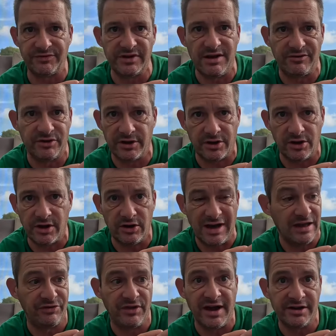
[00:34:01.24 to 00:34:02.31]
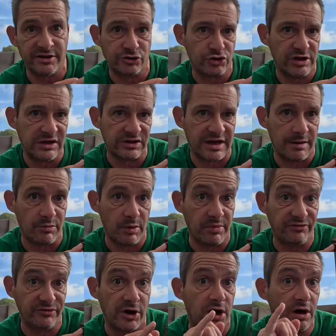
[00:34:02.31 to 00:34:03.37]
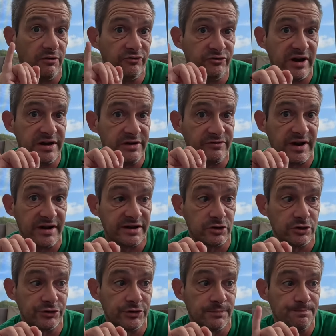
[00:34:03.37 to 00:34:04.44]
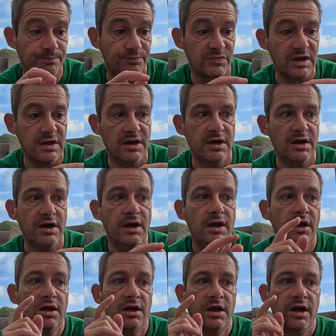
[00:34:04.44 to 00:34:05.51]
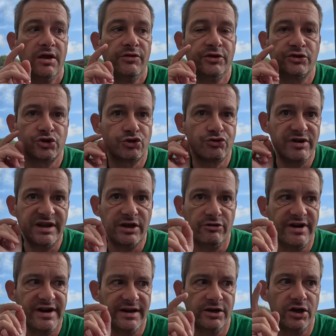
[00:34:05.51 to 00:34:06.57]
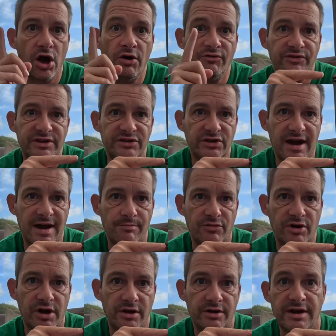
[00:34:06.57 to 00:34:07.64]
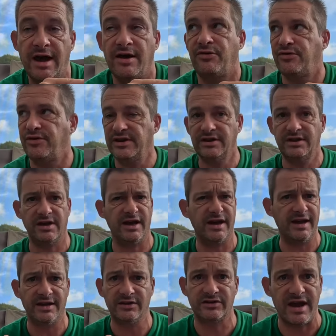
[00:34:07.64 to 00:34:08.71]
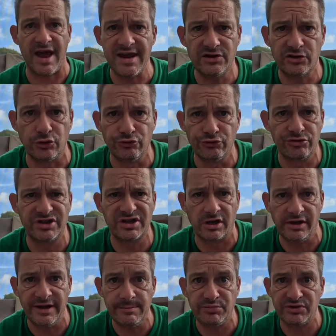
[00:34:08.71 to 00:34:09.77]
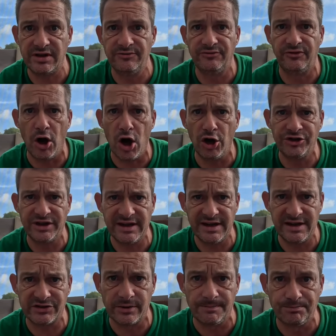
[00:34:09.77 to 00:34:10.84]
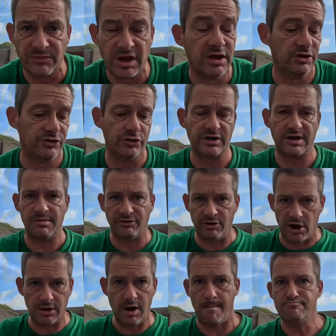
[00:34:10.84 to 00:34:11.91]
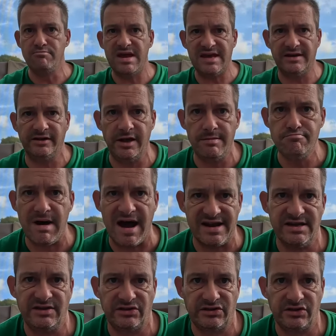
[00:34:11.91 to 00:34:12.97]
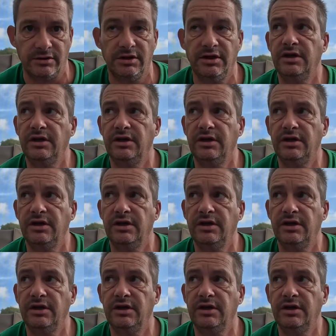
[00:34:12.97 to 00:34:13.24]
never had that in a trail camera before. Very, very good the triggering of this camera. I think I had 800 clips in four days. Don't get me wrong, mainly mice.